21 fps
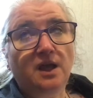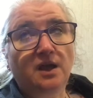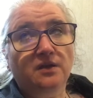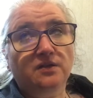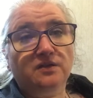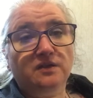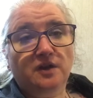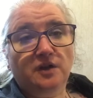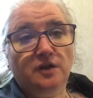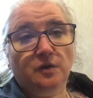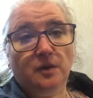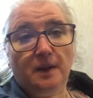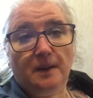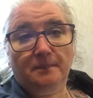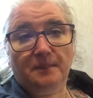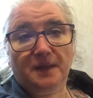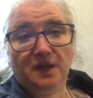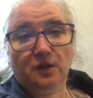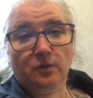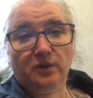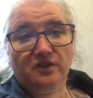So,
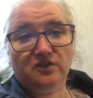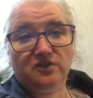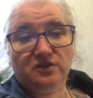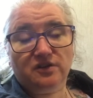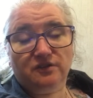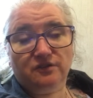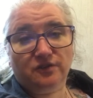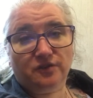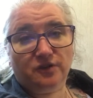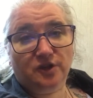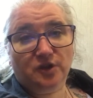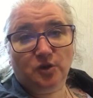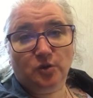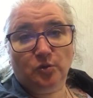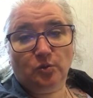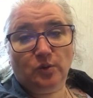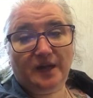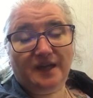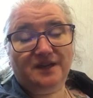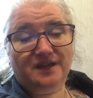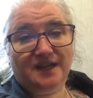my question for you
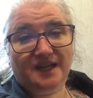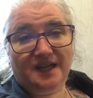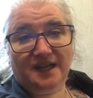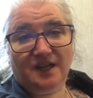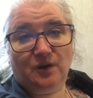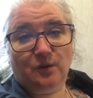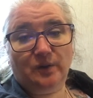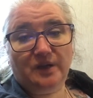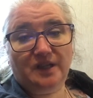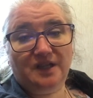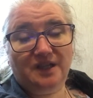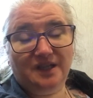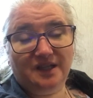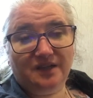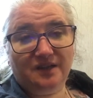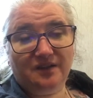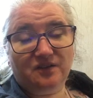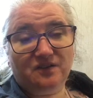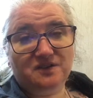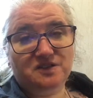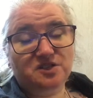right now
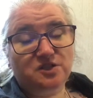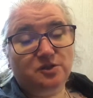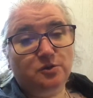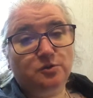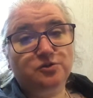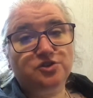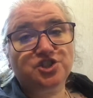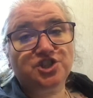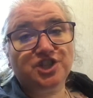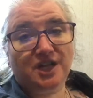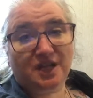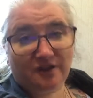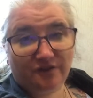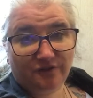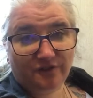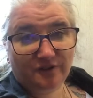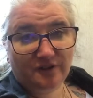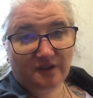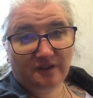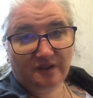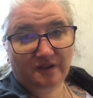is do you check
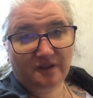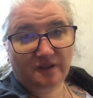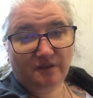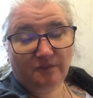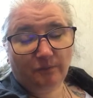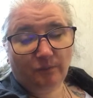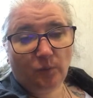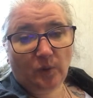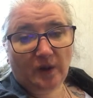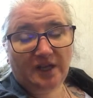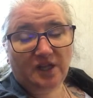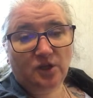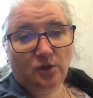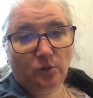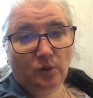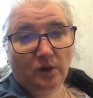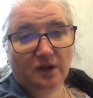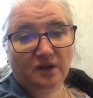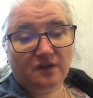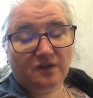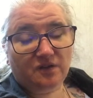for when
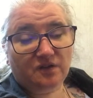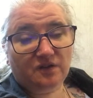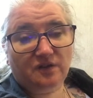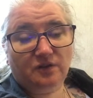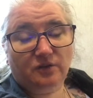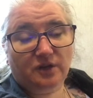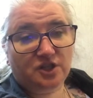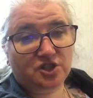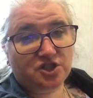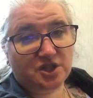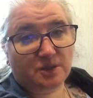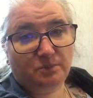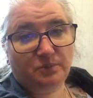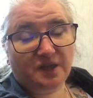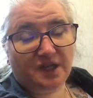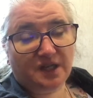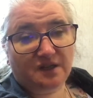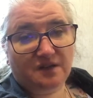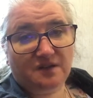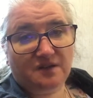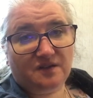you are considering
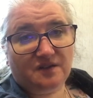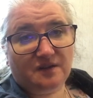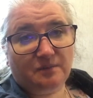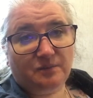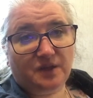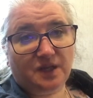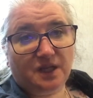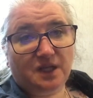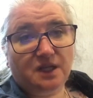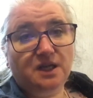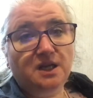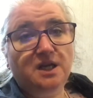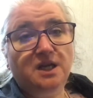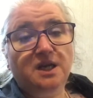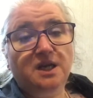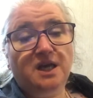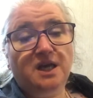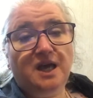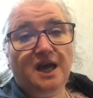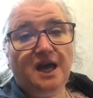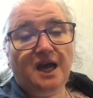jumping into something,
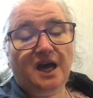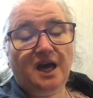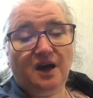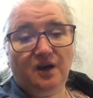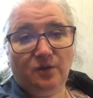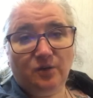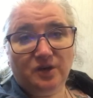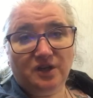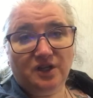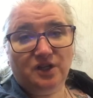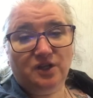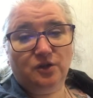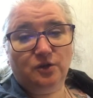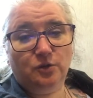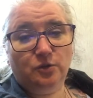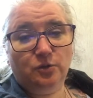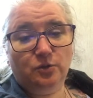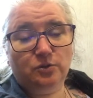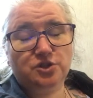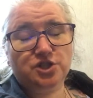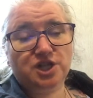how do
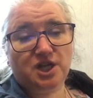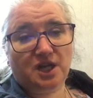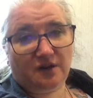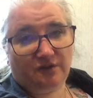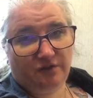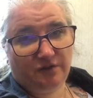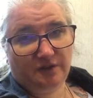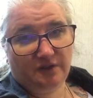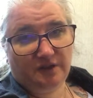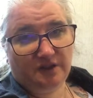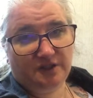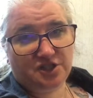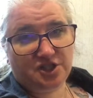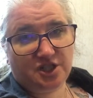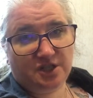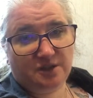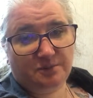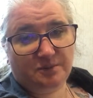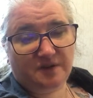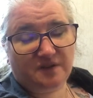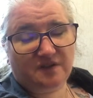you check for the
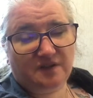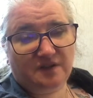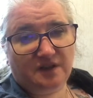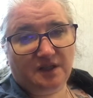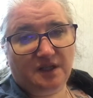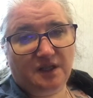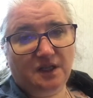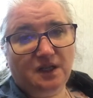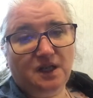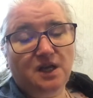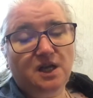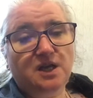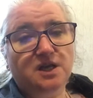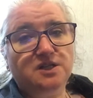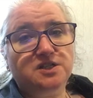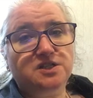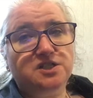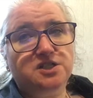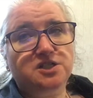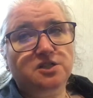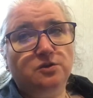legitimacy?
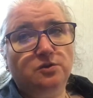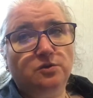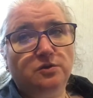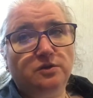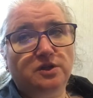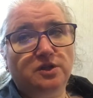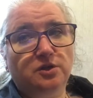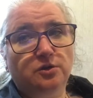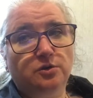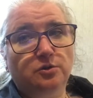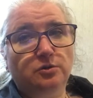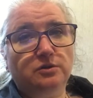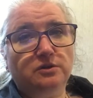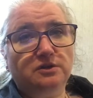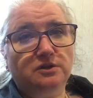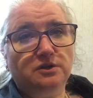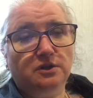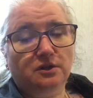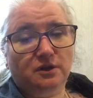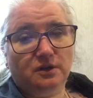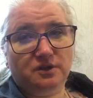Do you
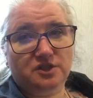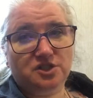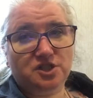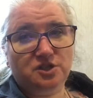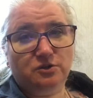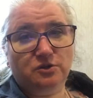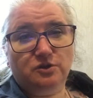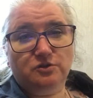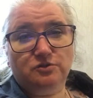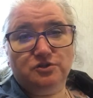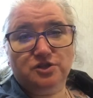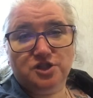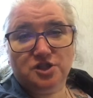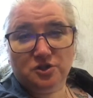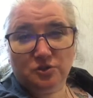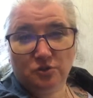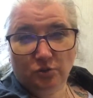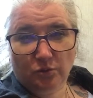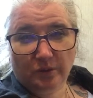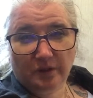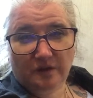look do you
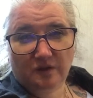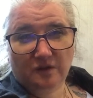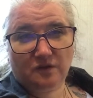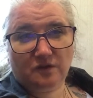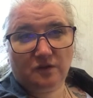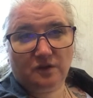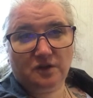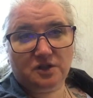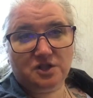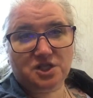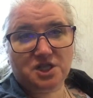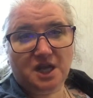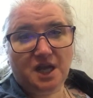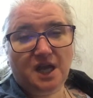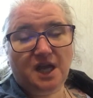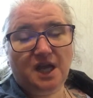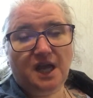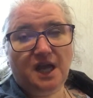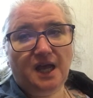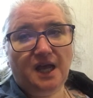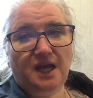do research?
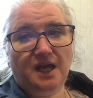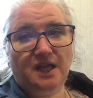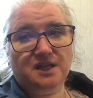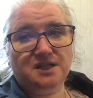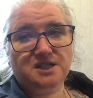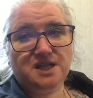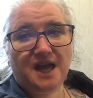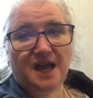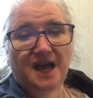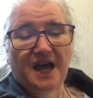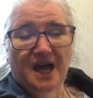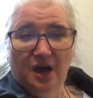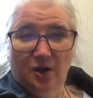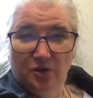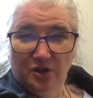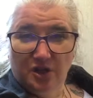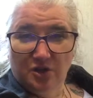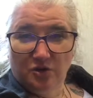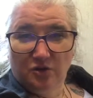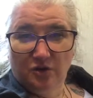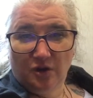And how
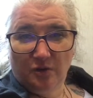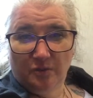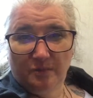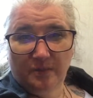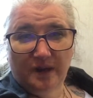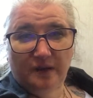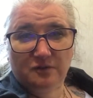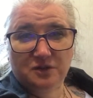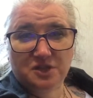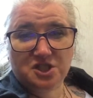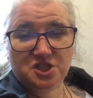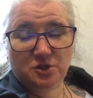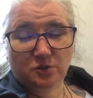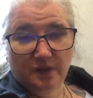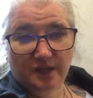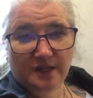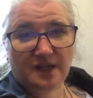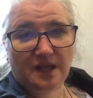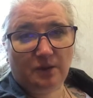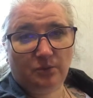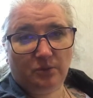do you go about
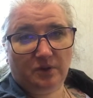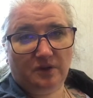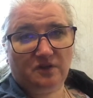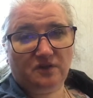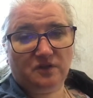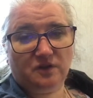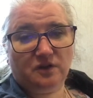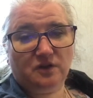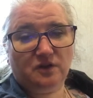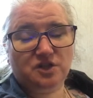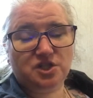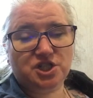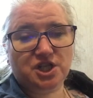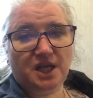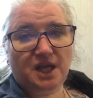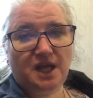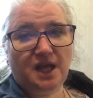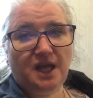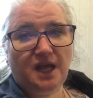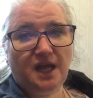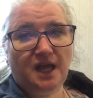doing that research?
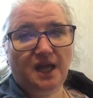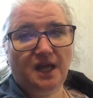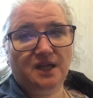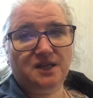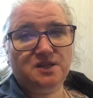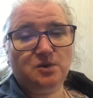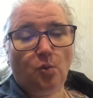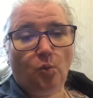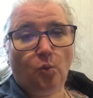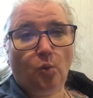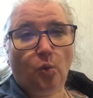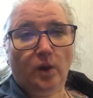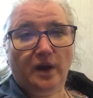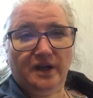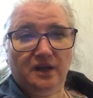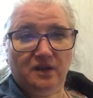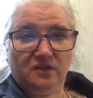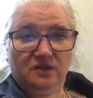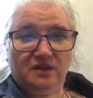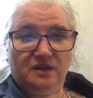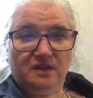And what
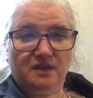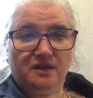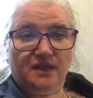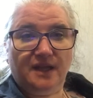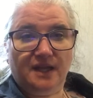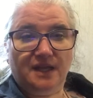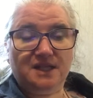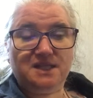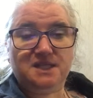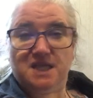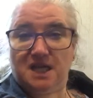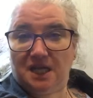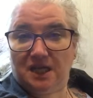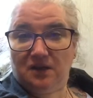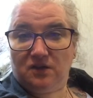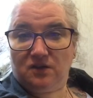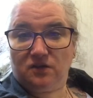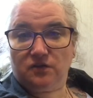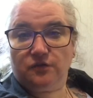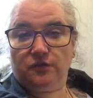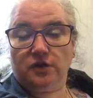is it that it
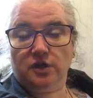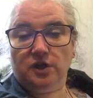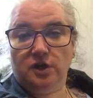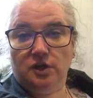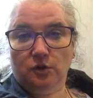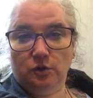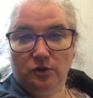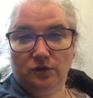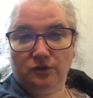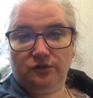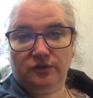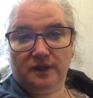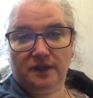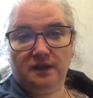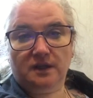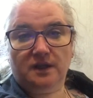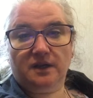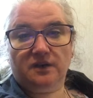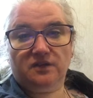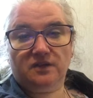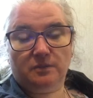takes for you to feel
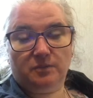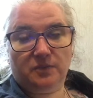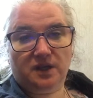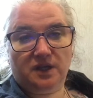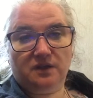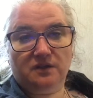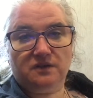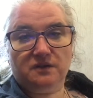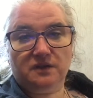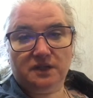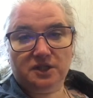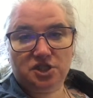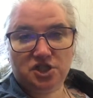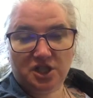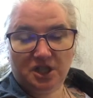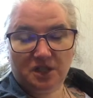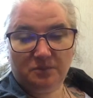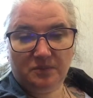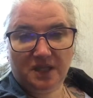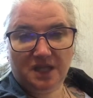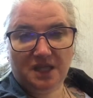like something is
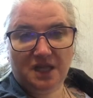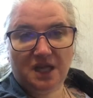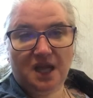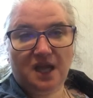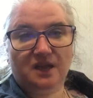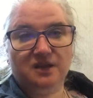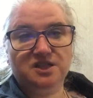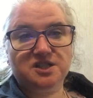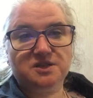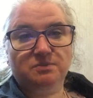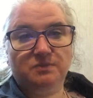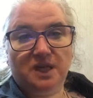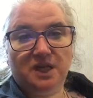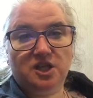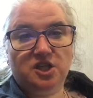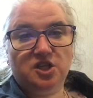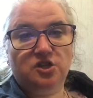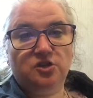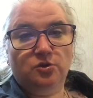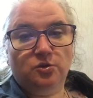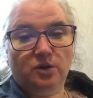legitimate and to make
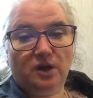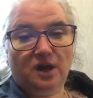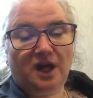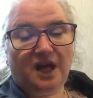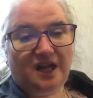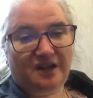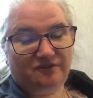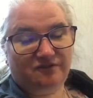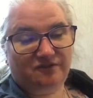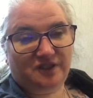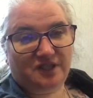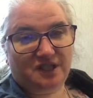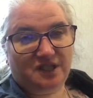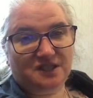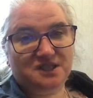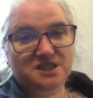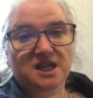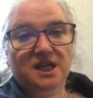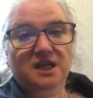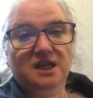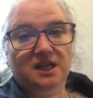you
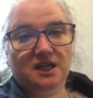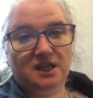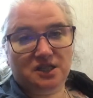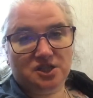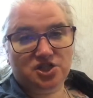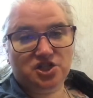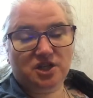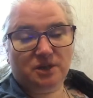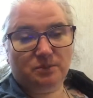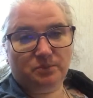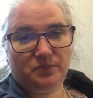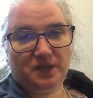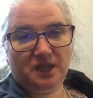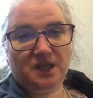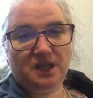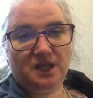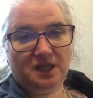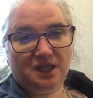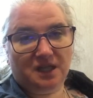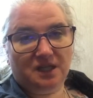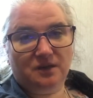confident in jumping
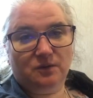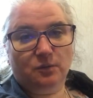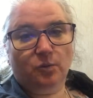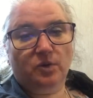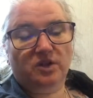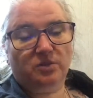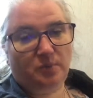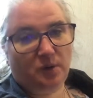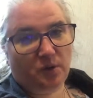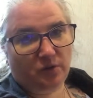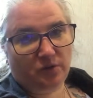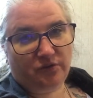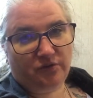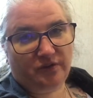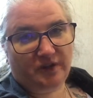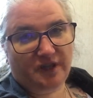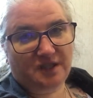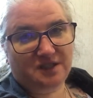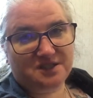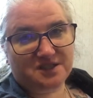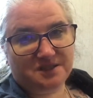in with both
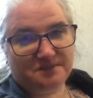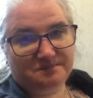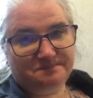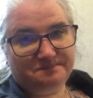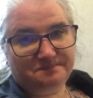feet?